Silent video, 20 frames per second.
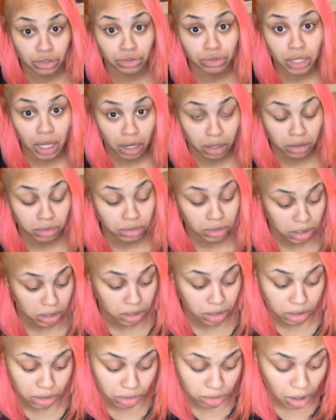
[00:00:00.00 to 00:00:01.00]
You know,
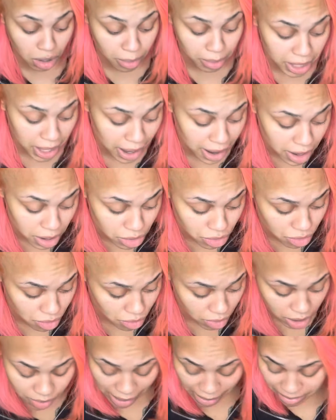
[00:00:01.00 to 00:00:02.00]
because you're going to be hurt. You
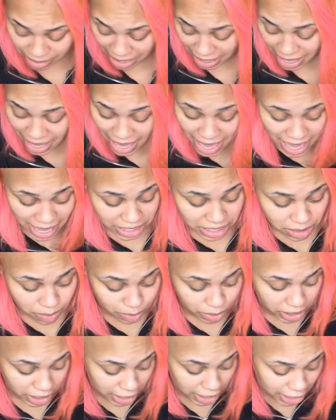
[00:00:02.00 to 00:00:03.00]
want to wipe that ass
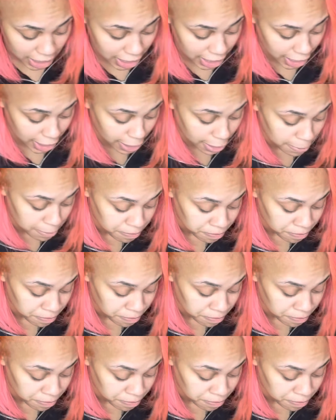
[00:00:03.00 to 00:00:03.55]
pretty good.